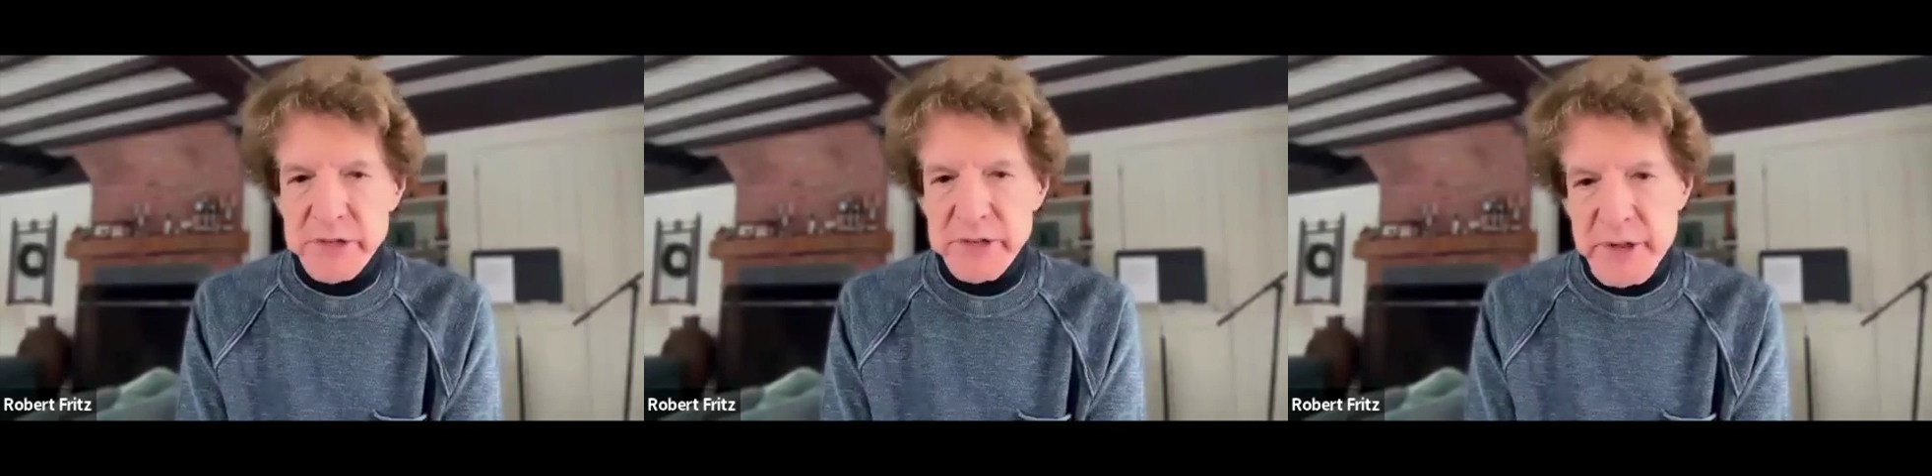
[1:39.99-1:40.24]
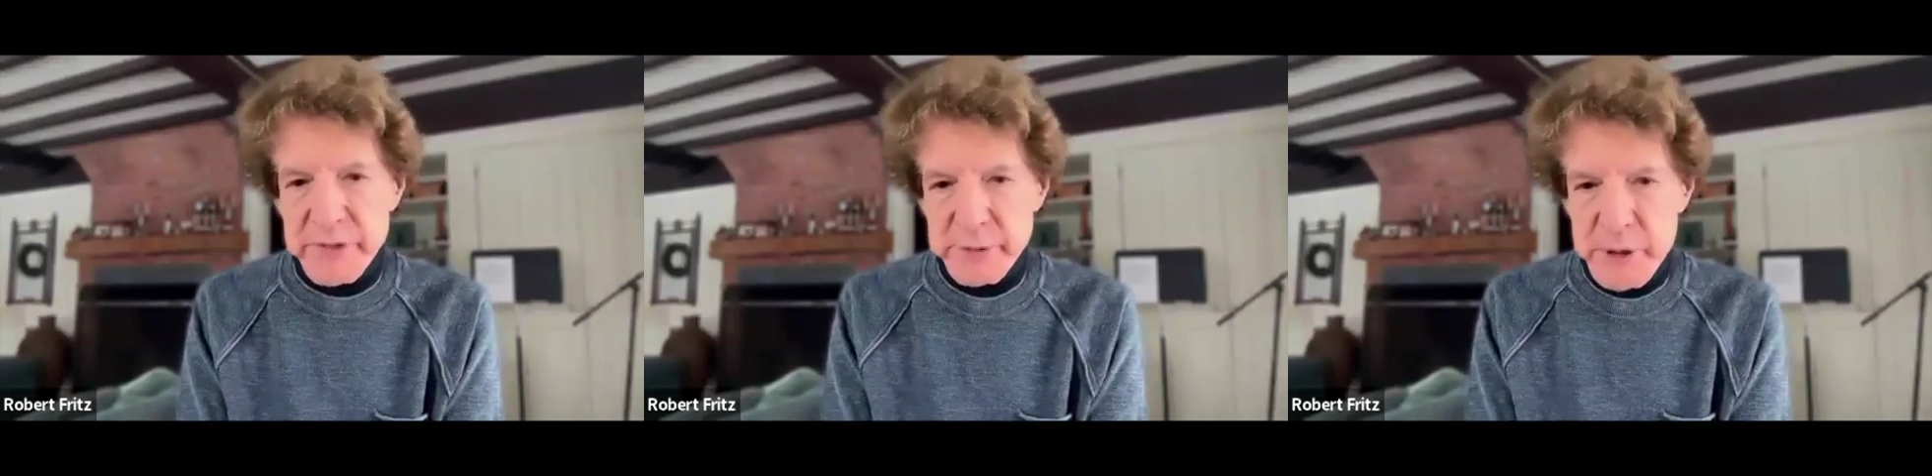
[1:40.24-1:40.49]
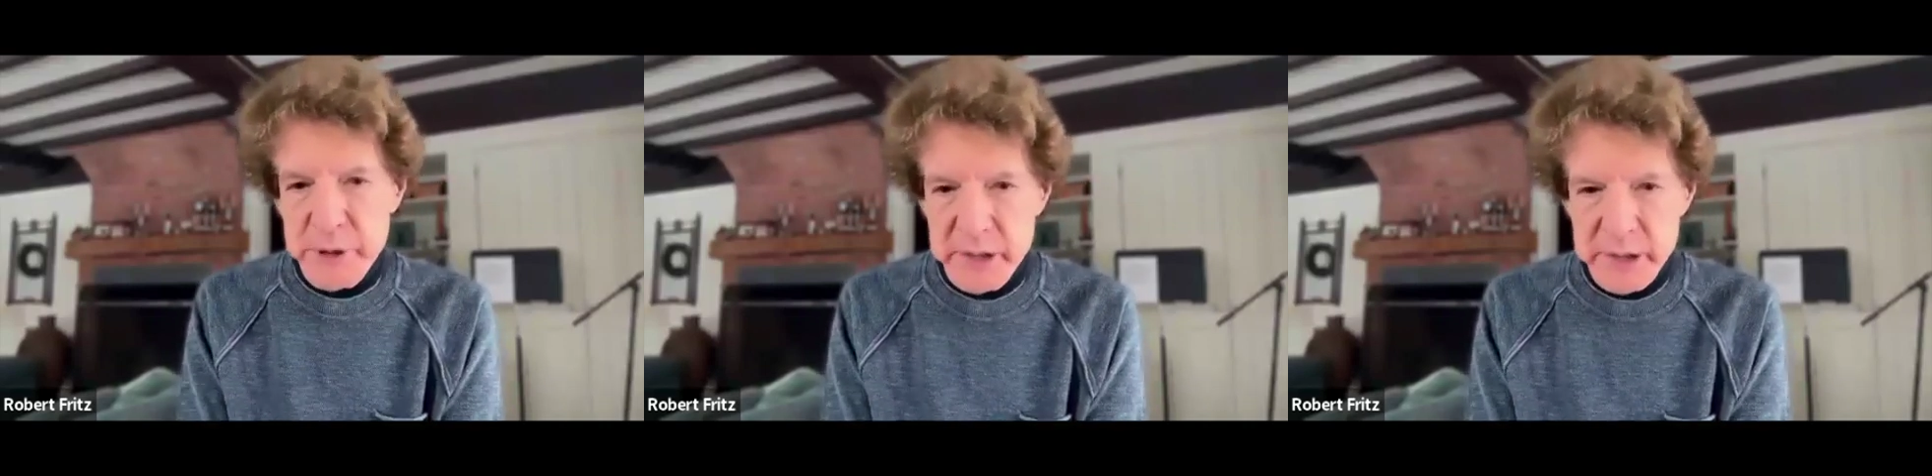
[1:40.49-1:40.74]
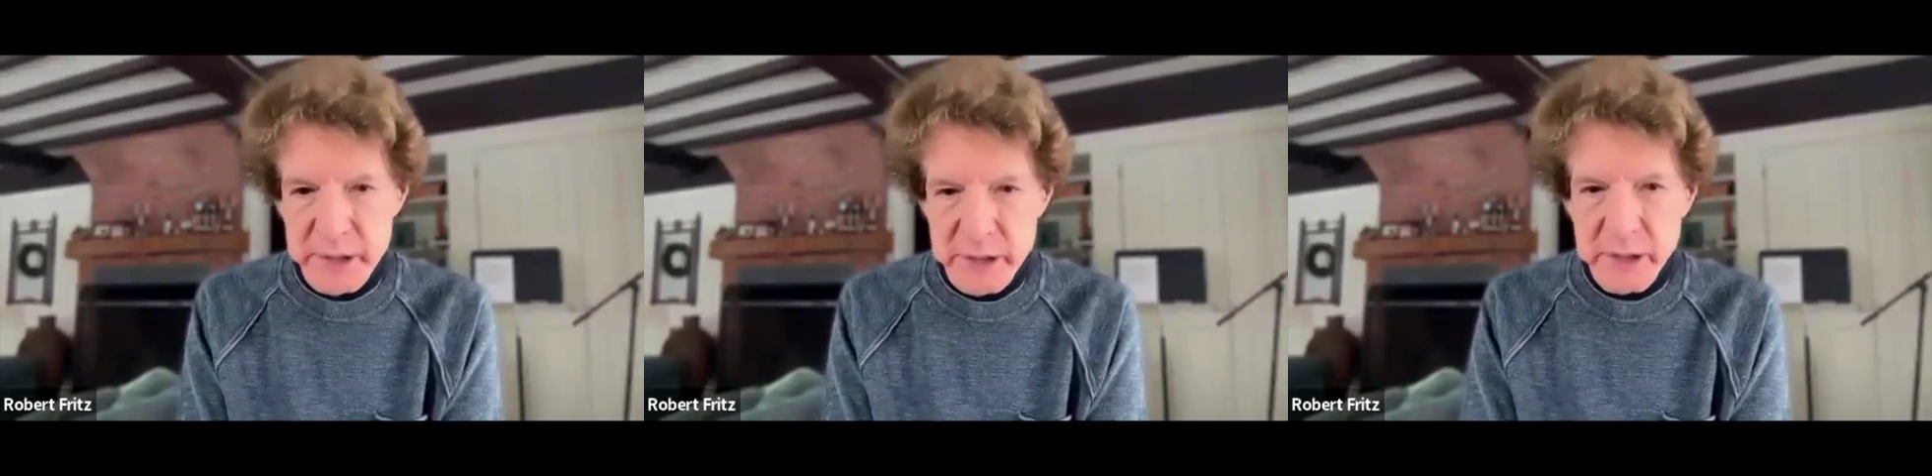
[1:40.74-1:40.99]
South
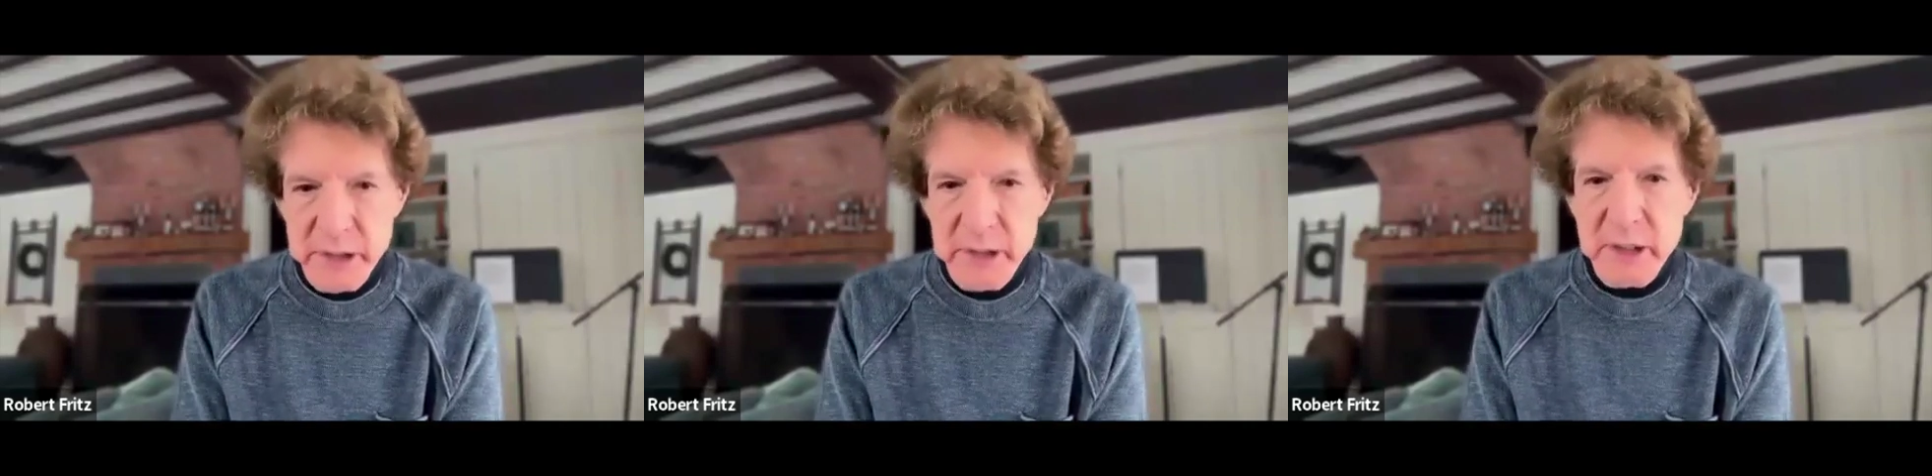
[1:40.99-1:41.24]
America,